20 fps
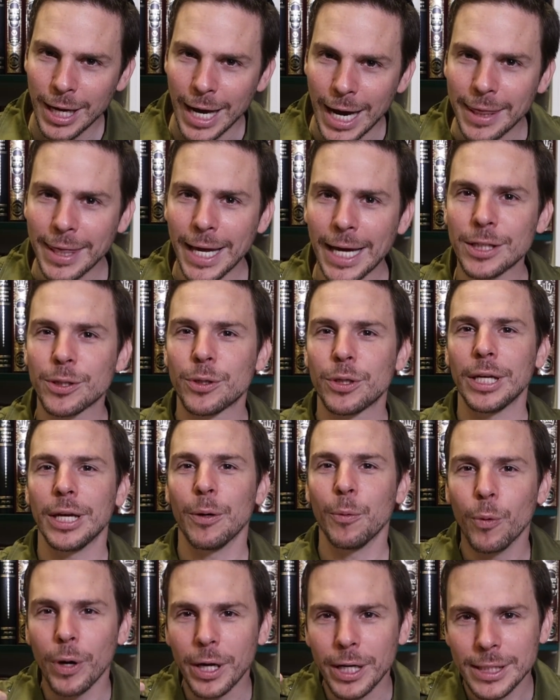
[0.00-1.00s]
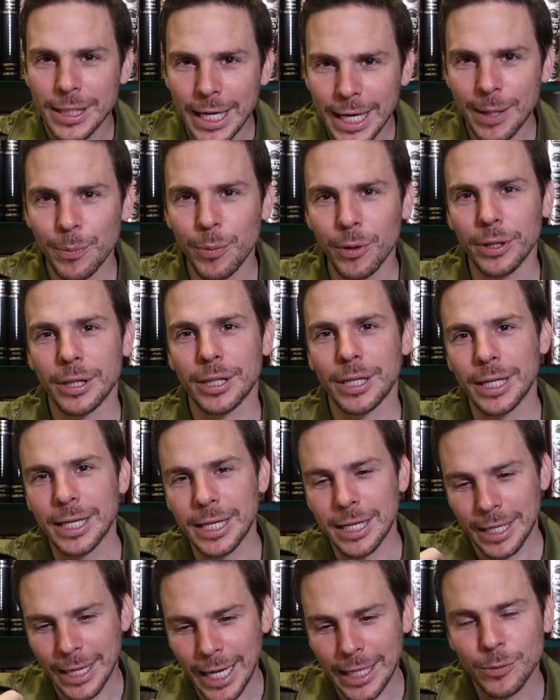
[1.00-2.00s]
And that's what
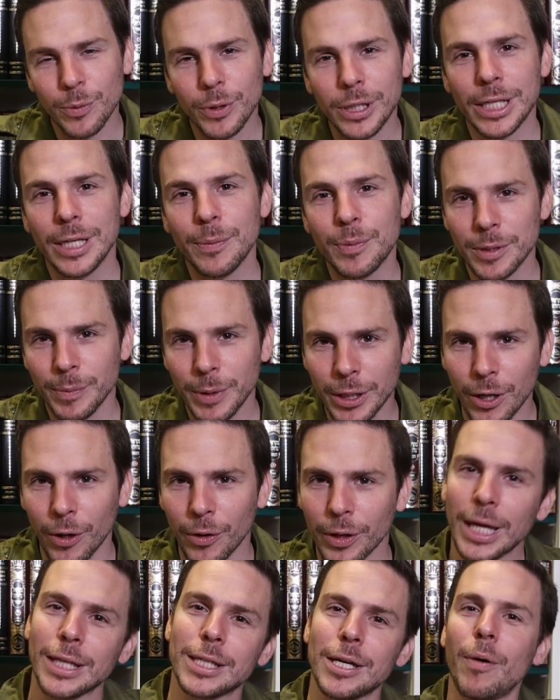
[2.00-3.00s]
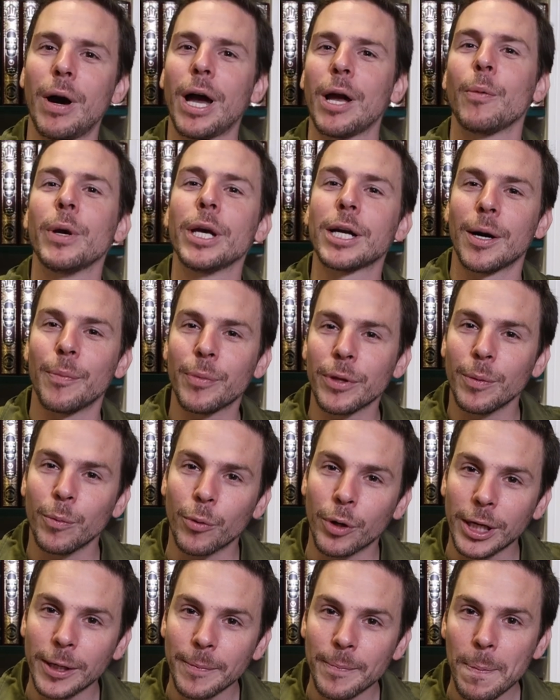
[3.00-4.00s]
keeps me going. That's how I wake up in the
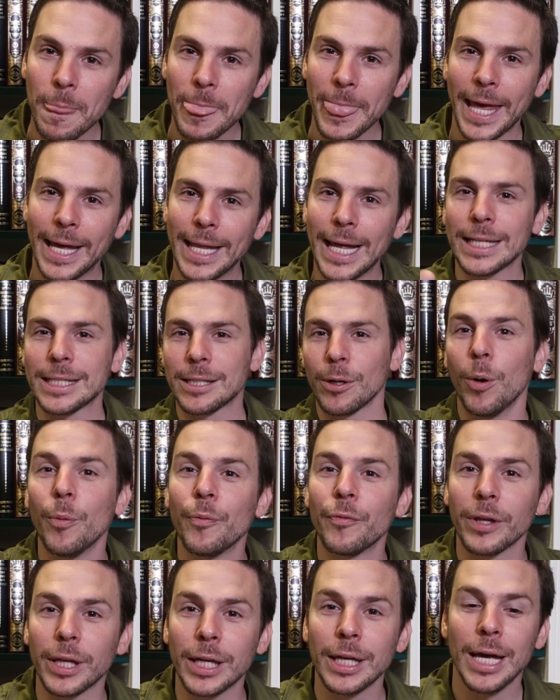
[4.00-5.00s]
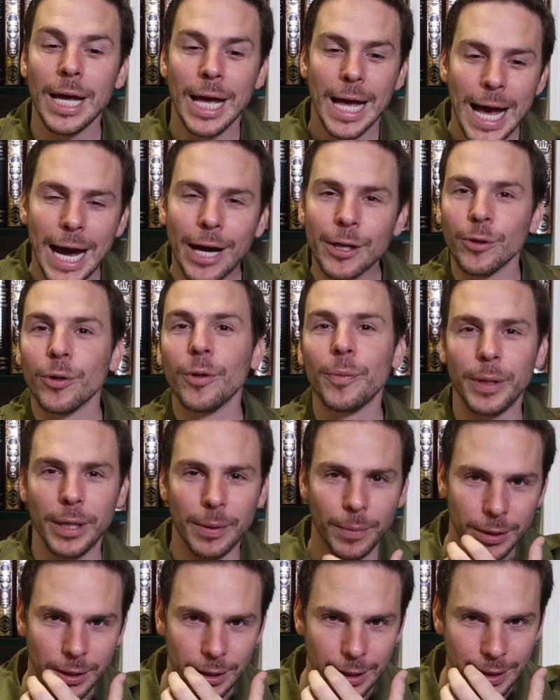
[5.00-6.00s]
morning. And that's hopefully how you'll be
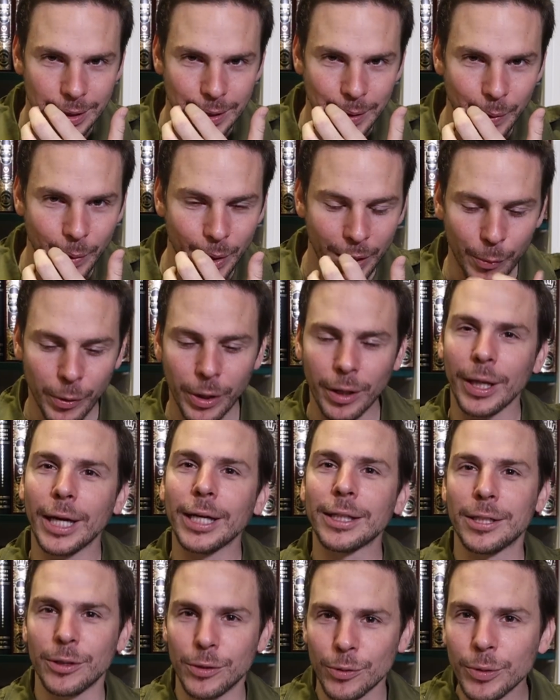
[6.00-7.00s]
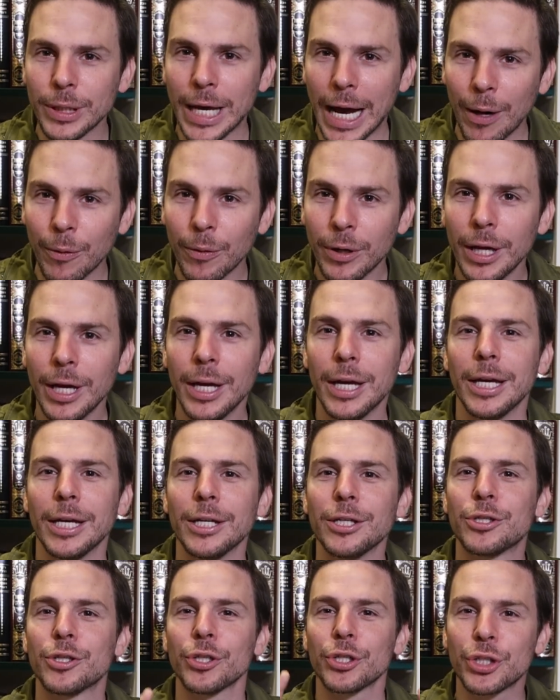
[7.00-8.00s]
able to continue. And what I like to do now
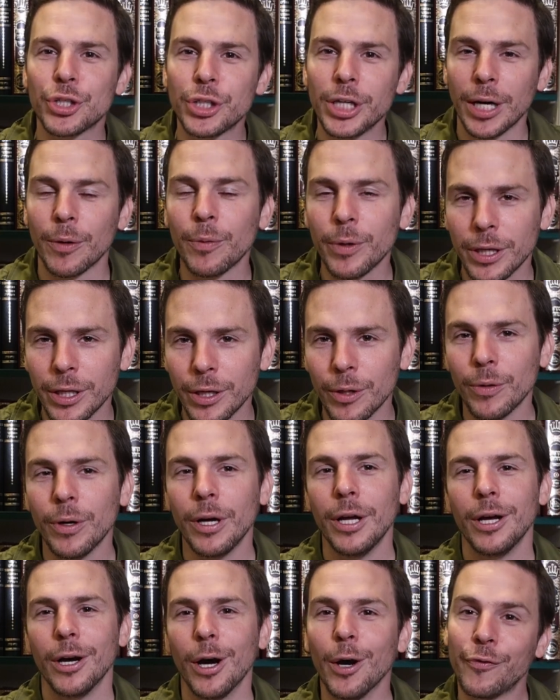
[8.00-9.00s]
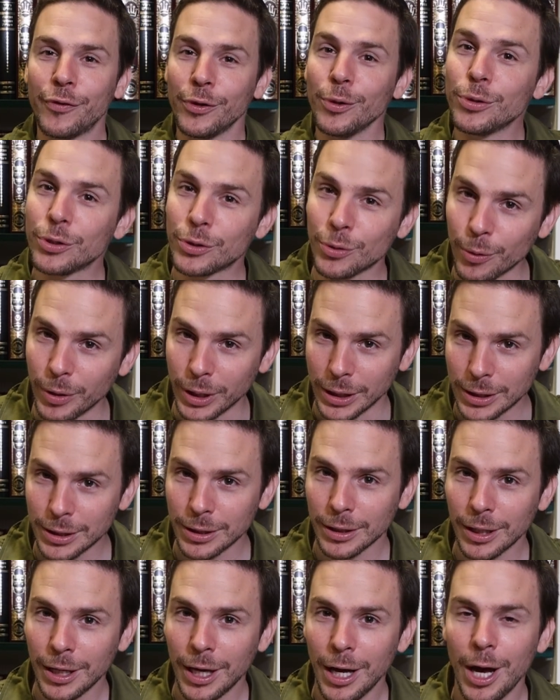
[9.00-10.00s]
is just share with you a few
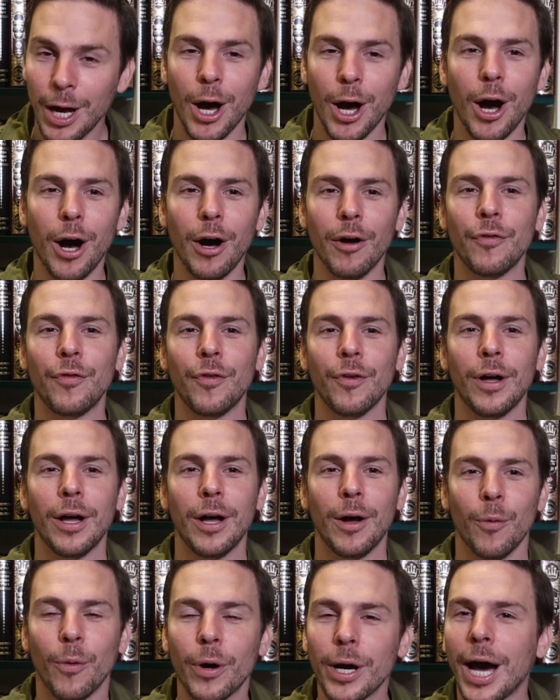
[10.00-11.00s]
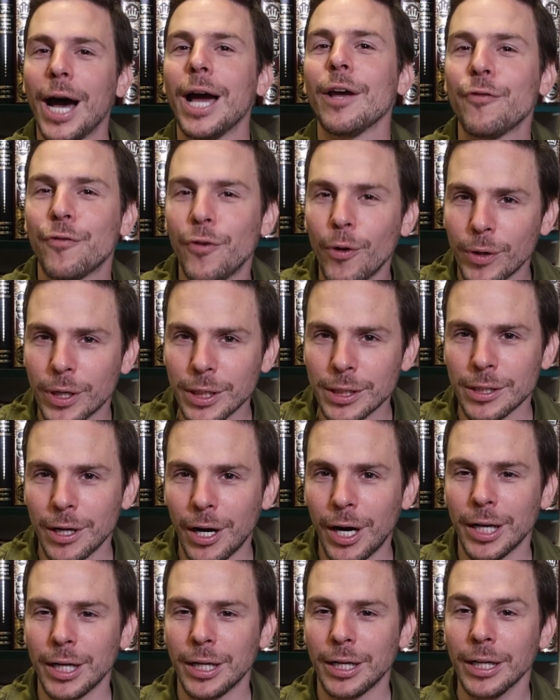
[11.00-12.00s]
stories of what I focus
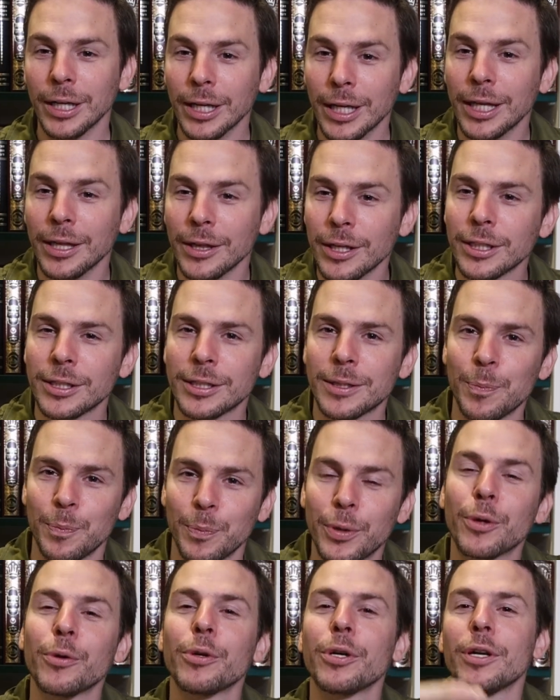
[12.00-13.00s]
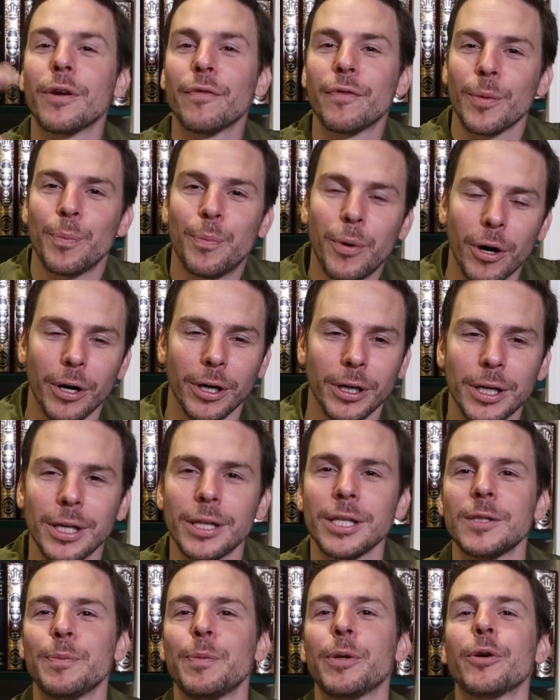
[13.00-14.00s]
on in this period of the bark,
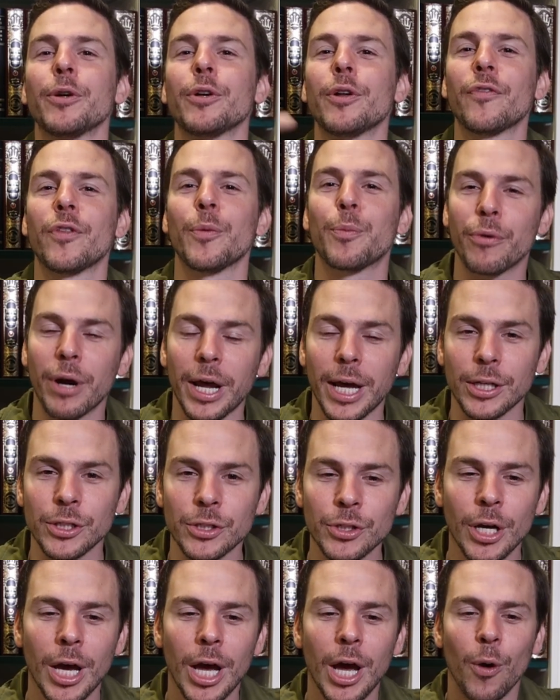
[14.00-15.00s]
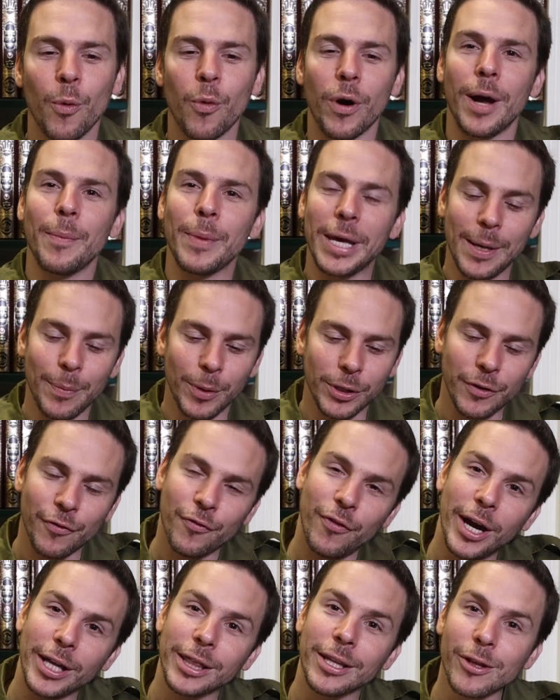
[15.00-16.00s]
in this period of the branch, where I'm able to
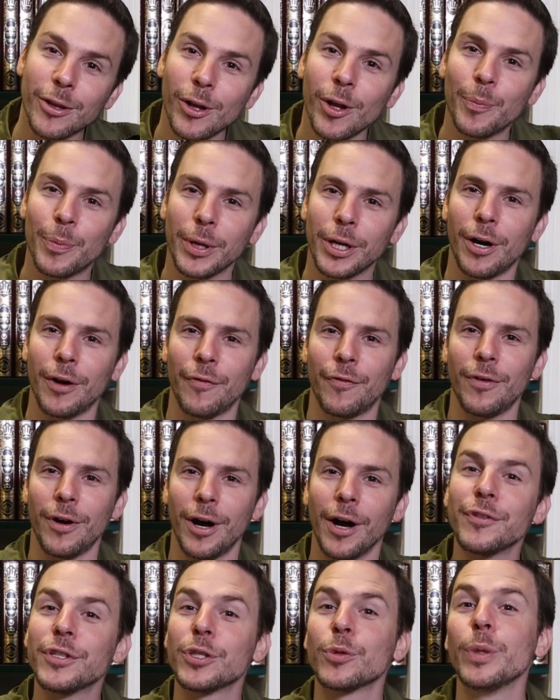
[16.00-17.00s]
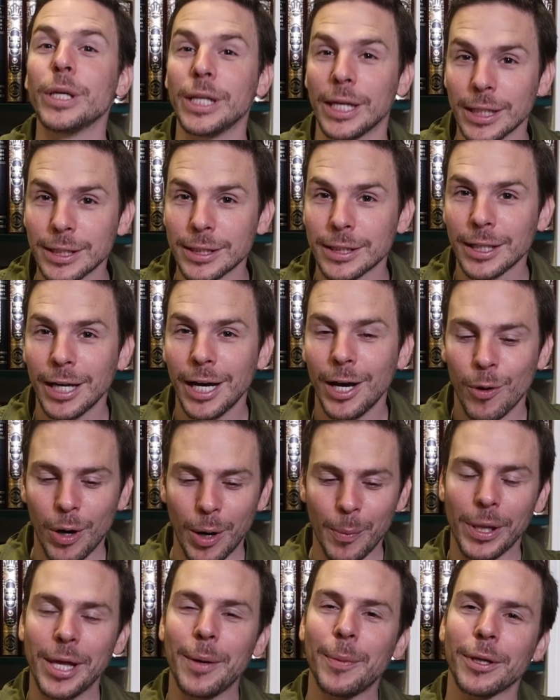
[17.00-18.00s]
find a little bit of sweetness, where
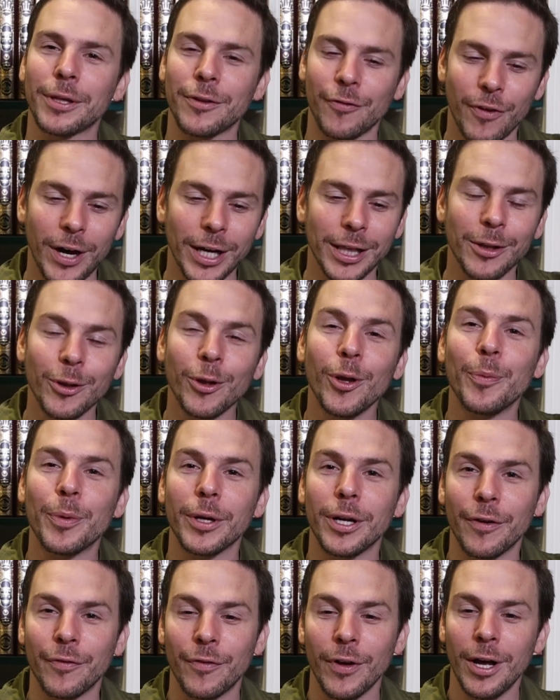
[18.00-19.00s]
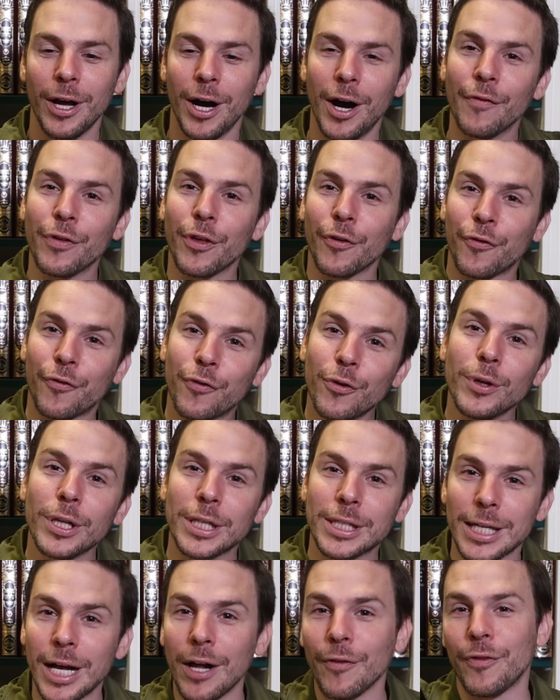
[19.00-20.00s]
I'm able to find a little bit of the fruit
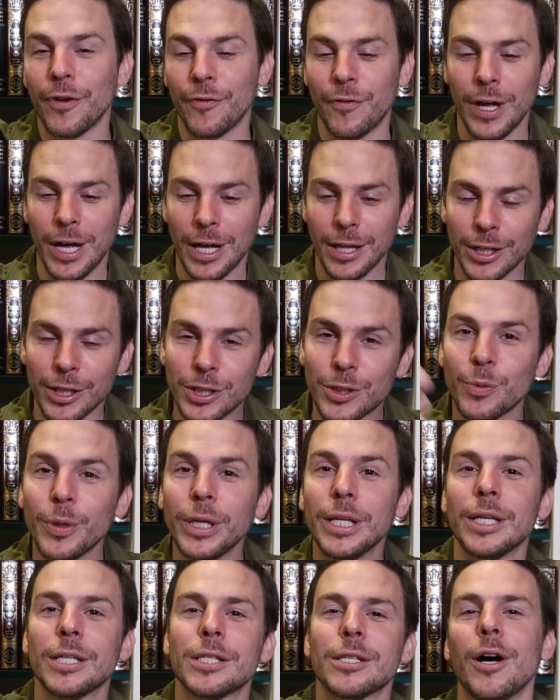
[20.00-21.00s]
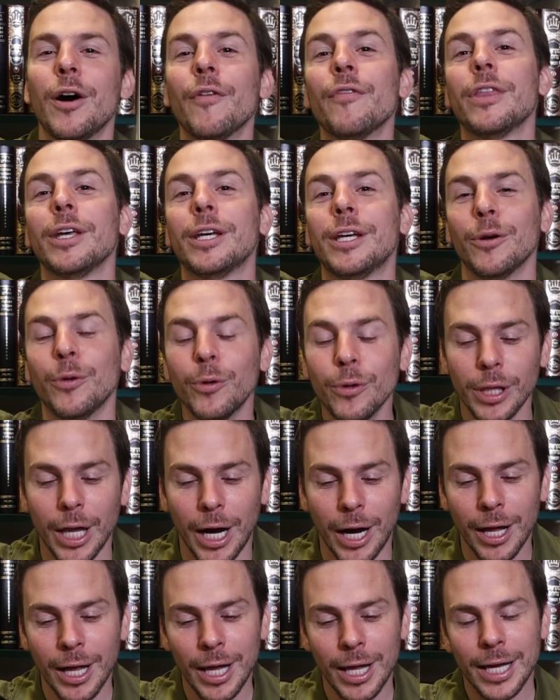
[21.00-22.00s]
itself, of the sweetness of the
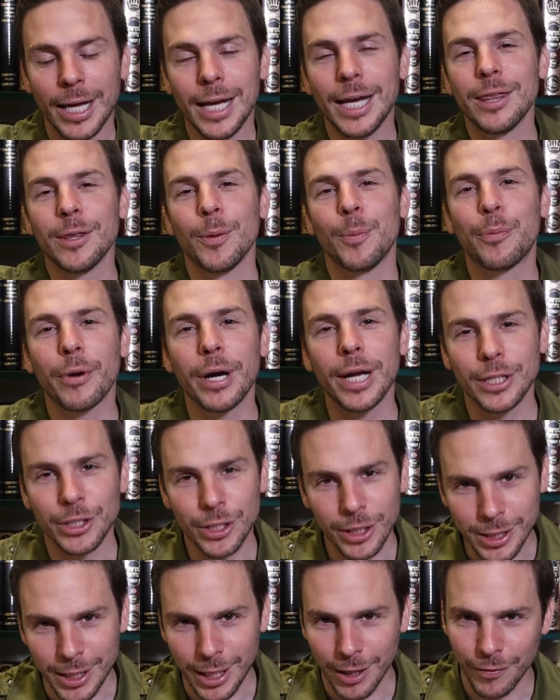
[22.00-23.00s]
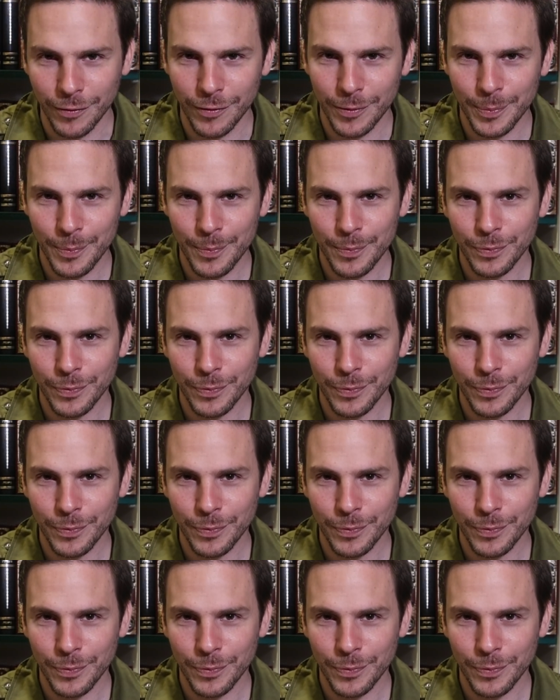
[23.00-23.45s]
Geula in the branch itself.